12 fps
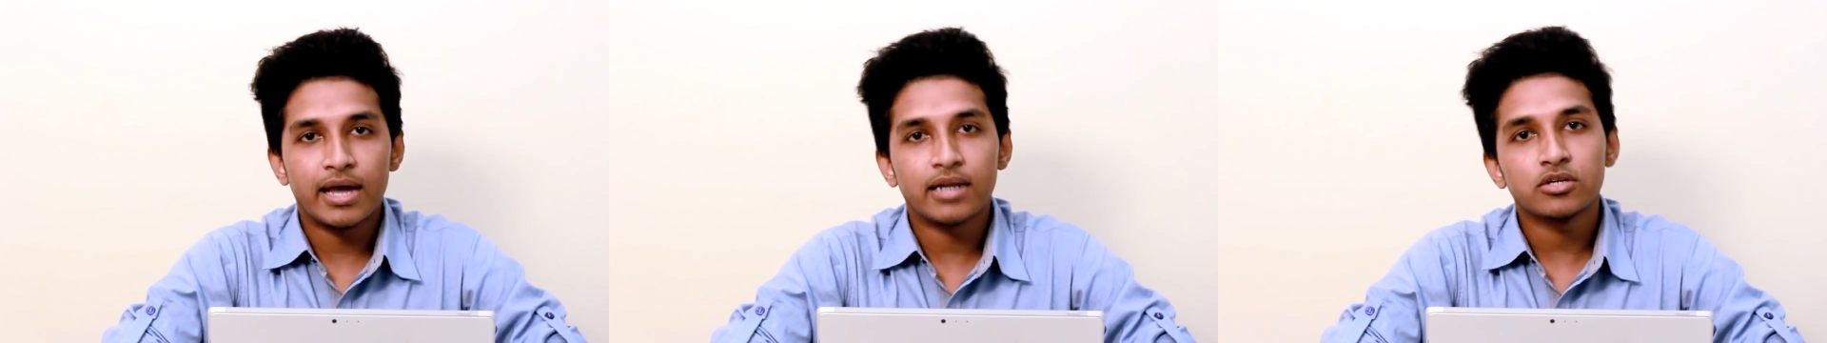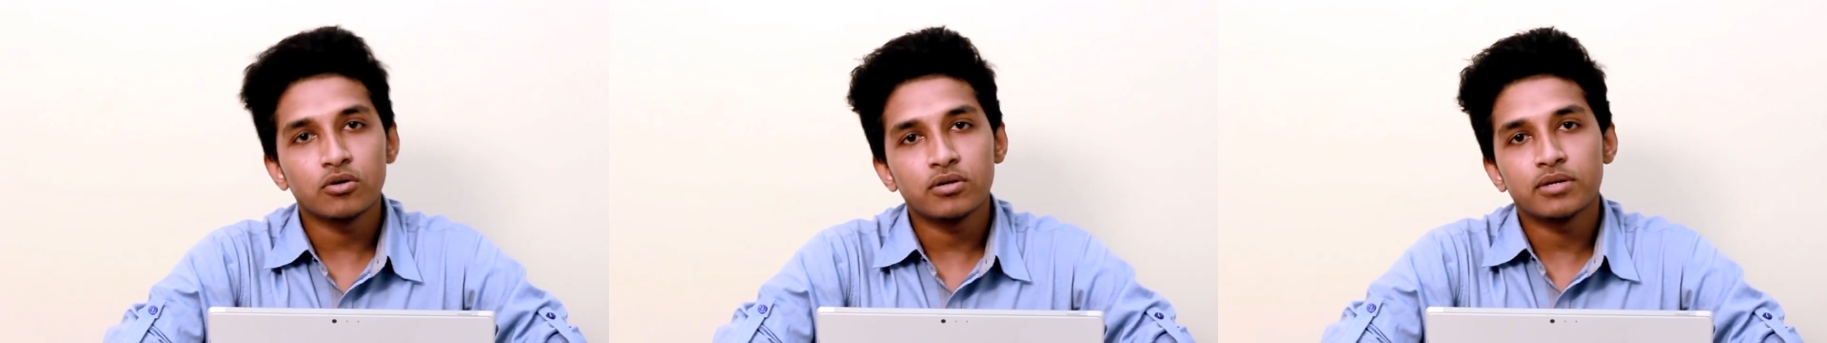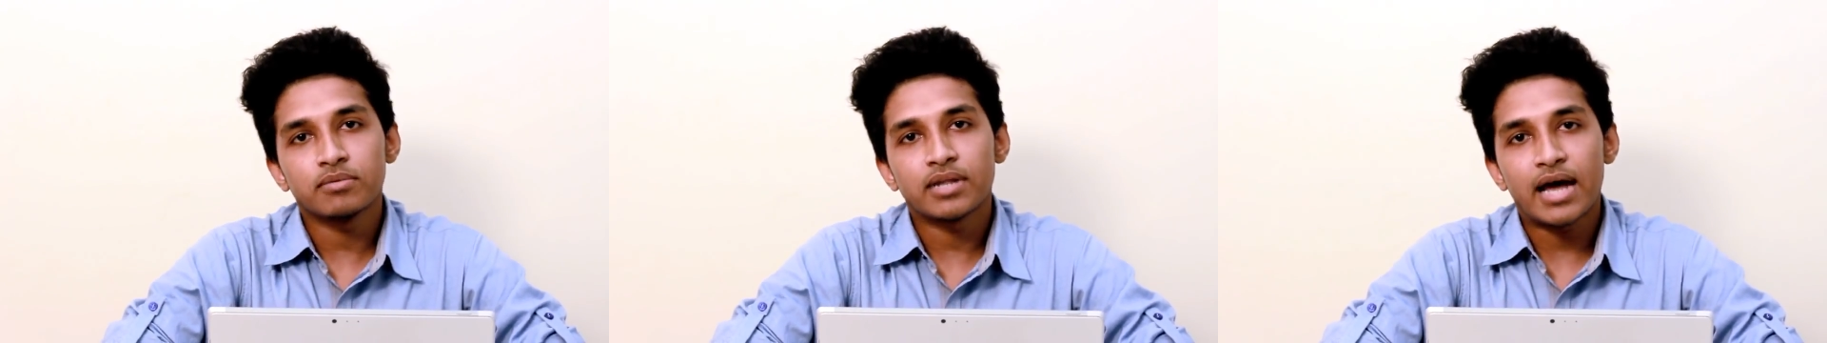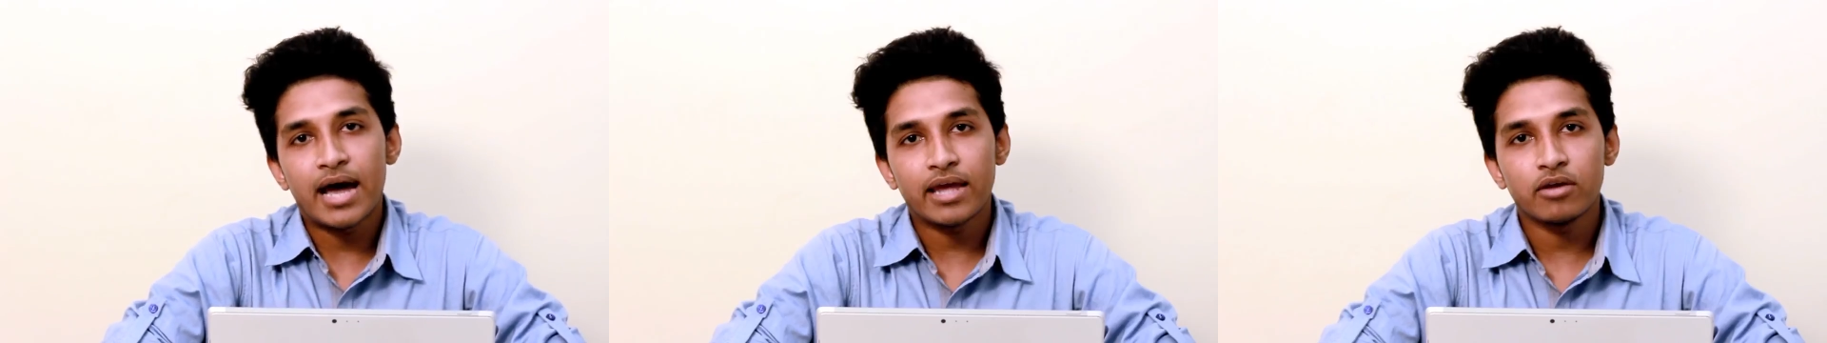And I told him
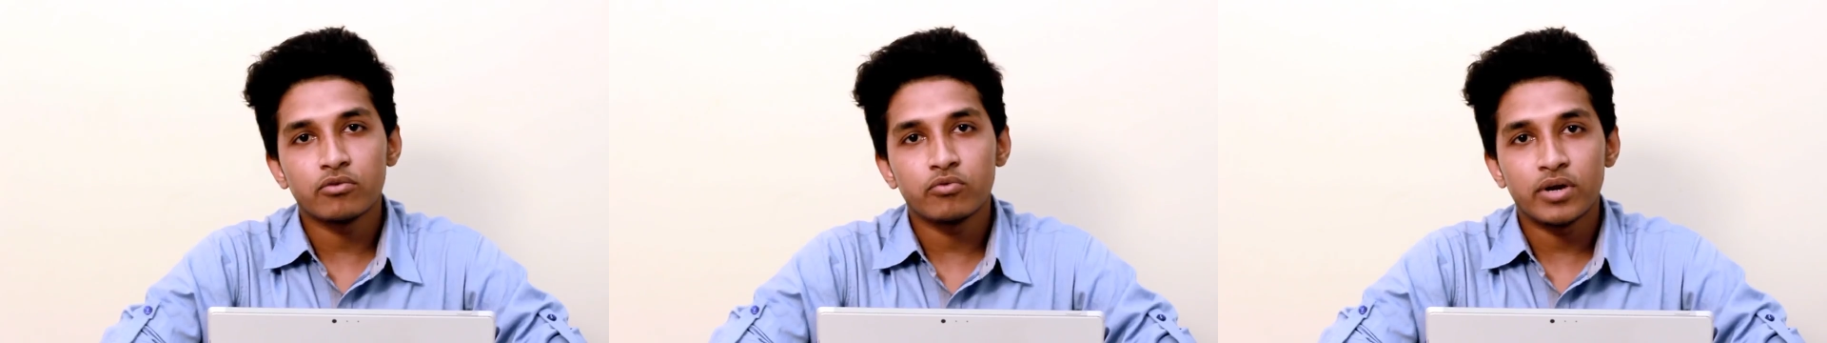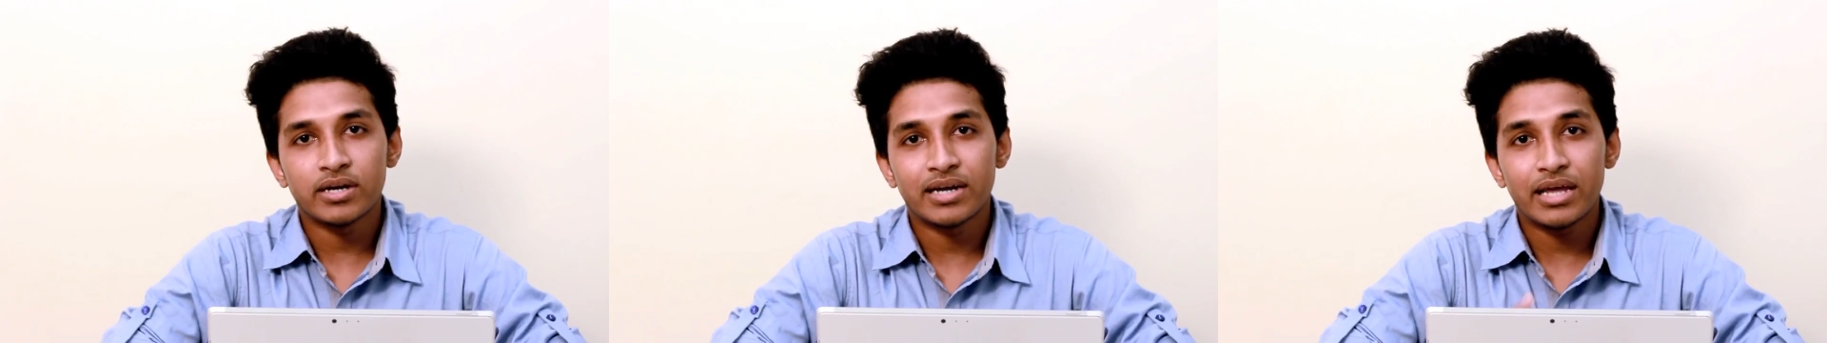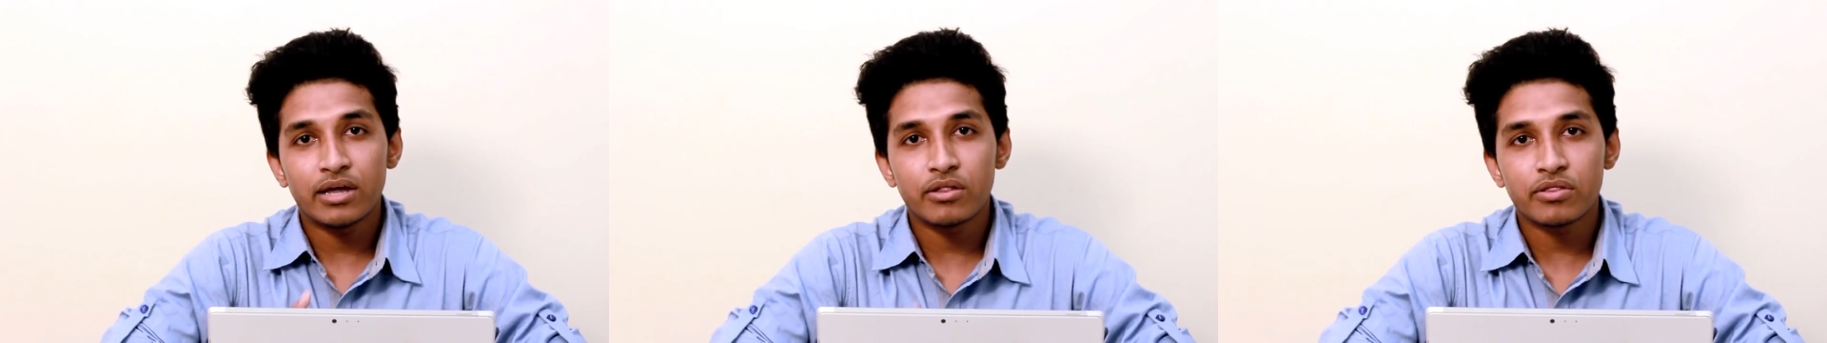that I could create an